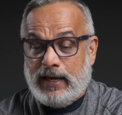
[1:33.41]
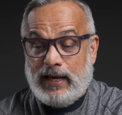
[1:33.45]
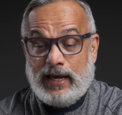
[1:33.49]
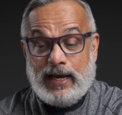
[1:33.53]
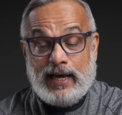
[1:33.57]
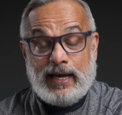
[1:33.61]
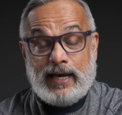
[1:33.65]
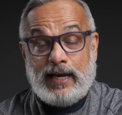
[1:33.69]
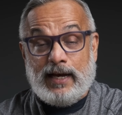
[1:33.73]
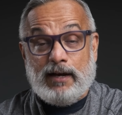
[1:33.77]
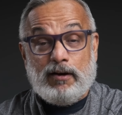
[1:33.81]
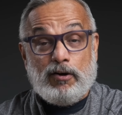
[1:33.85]

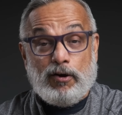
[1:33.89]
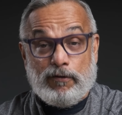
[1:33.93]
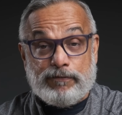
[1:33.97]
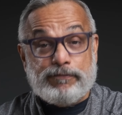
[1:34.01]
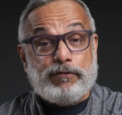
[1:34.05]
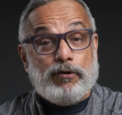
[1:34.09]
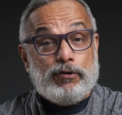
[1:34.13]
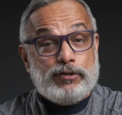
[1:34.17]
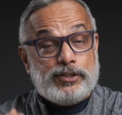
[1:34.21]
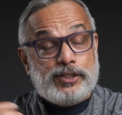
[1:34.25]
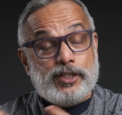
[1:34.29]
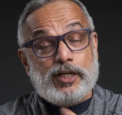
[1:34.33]
Of
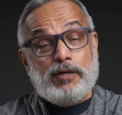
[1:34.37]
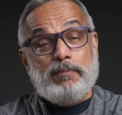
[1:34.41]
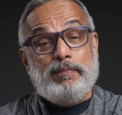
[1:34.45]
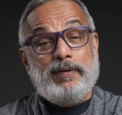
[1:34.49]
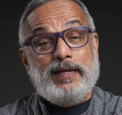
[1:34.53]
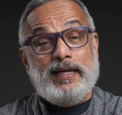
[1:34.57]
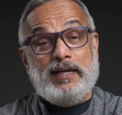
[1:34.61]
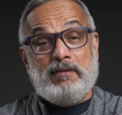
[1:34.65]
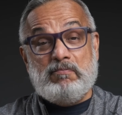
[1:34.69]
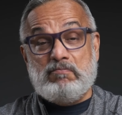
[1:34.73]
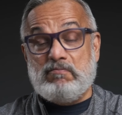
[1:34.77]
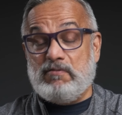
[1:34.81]
course, it'll
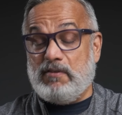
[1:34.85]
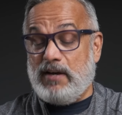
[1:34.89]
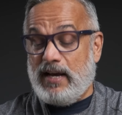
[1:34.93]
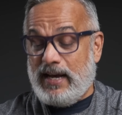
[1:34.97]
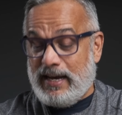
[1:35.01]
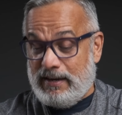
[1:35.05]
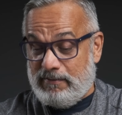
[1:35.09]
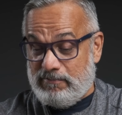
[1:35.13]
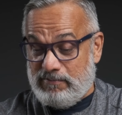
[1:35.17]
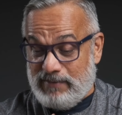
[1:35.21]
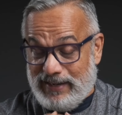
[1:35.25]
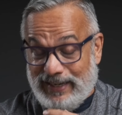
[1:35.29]
be
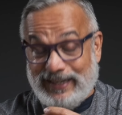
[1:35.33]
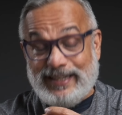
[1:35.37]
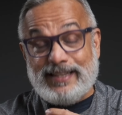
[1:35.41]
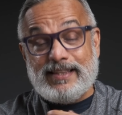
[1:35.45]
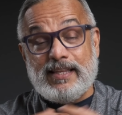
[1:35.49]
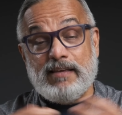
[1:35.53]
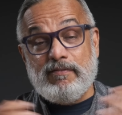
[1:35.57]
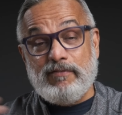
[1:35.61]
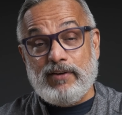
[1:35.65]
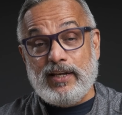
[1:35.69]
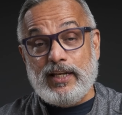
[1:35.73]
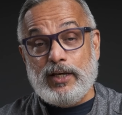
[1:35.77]
a
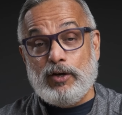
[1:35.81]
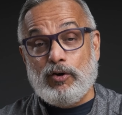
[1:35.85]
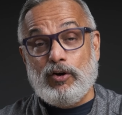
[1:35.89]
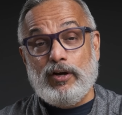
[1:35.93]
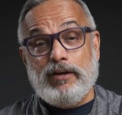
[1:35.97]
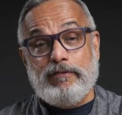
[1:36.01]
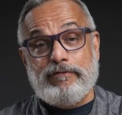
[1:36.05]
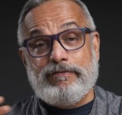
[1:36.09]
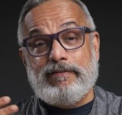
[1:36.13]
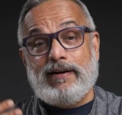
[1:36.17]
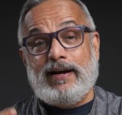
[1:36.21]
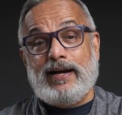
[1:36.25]
lengthy video
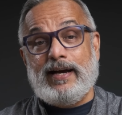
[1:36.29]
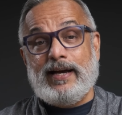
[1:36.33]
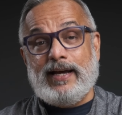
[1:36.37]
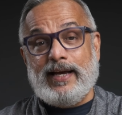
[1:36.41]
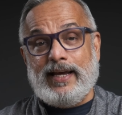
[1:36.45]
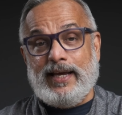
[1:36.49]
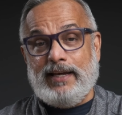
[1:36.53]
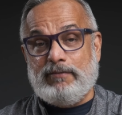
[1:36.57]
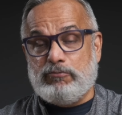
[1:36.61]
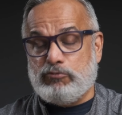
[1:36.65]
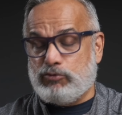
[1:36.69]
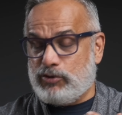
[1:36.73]
if
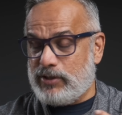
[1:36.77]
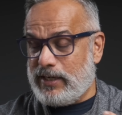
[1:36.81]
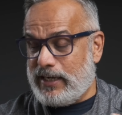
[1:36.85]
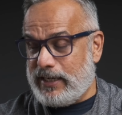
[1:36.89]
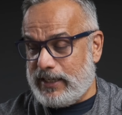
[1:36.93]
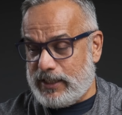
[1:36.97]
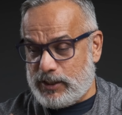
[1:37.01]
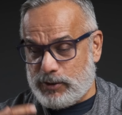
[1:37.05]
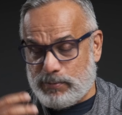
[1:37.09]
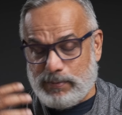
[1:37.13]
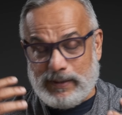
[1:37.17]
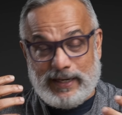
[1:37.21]
I start
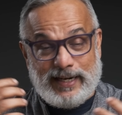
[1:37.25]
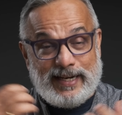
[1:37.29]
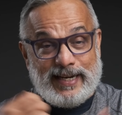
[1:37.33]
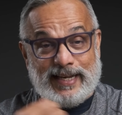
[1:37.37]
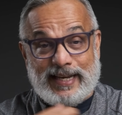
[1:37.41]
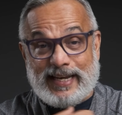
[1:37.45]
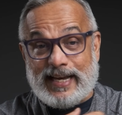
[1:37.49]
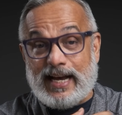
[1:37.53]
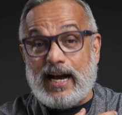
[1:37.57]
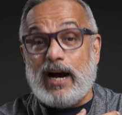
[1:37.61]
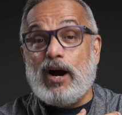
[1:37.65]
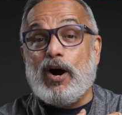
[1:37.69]

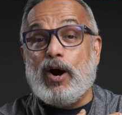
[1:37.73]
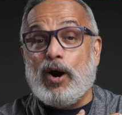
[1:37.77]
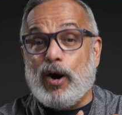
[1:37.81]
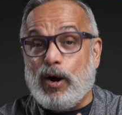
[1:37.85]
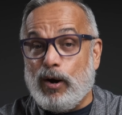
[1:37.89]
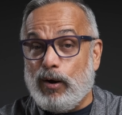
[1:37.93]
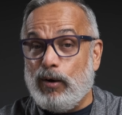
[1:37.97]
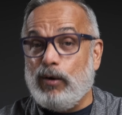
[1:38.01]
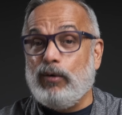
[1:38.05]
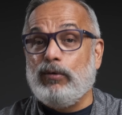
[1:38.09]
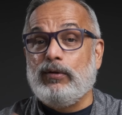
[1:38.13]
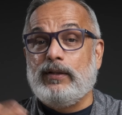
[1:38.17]
explaining
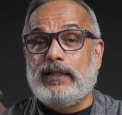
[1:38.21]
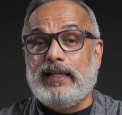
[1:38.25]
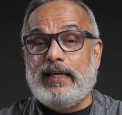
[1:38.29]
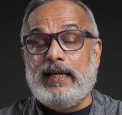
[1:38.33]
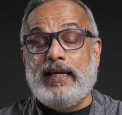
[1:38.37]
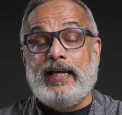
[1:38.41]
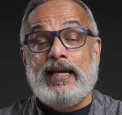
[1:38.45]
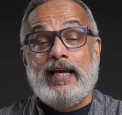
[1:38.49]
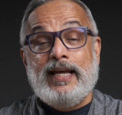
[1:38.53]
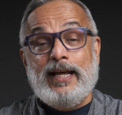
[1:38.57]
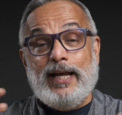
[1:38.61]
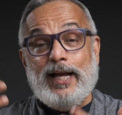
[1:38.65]
all
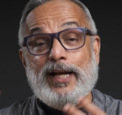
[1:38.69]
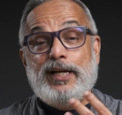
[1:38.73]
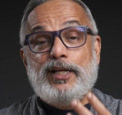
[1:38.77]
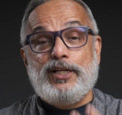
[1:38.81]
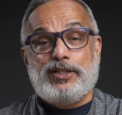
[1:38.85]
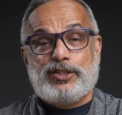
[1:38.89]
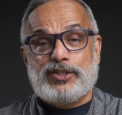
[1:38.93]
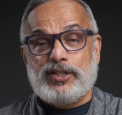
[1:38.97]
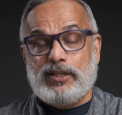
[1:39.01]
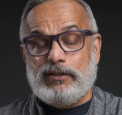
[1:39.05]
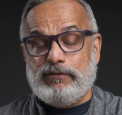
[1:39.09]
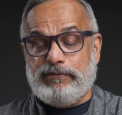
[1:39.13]
the
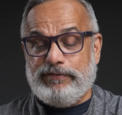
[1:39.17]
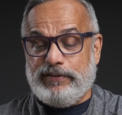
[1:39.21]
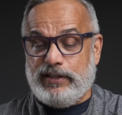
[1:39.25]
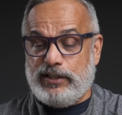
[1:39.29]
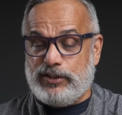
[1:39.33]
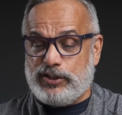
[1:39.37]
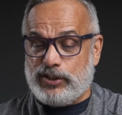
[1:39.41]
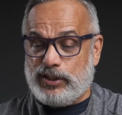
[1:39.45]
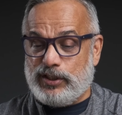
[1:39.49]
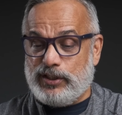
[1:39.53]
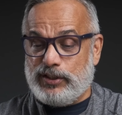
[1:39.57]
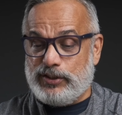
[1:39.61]
additional
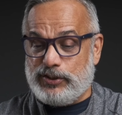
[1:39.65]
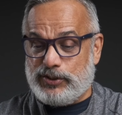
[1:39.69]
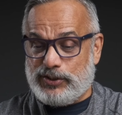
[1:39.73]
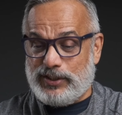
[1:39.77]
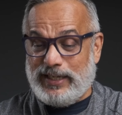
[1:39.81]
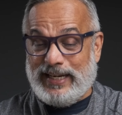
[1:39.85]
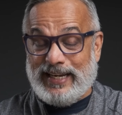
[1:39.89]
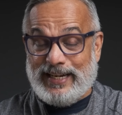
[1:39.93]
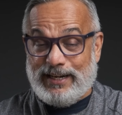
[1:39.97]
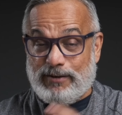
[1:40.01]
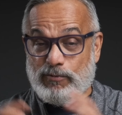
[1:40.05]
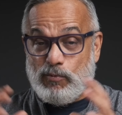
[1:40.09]
features
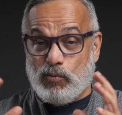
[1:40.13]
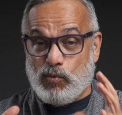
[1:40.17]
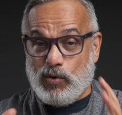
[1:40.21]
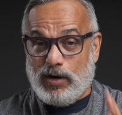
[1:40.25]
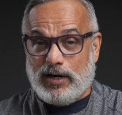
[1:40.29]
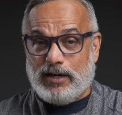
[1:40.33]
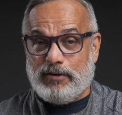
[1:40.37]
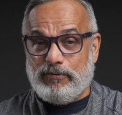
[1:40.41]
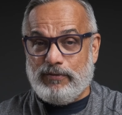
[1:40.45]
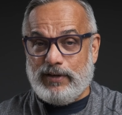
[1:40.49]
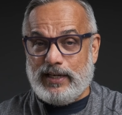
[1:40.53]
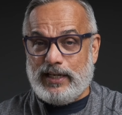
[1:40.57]
in
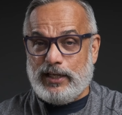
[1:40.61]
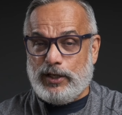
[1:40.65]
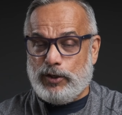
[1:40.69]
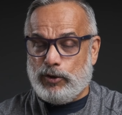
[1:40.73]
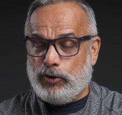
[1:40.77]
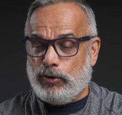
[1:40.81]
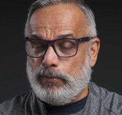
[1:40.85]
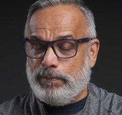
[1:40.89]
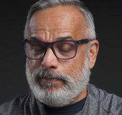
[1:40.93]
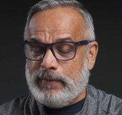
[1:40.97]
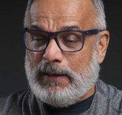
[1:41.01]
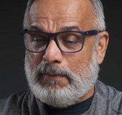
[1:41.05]
one
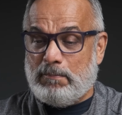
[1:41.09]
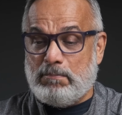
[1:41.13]
video.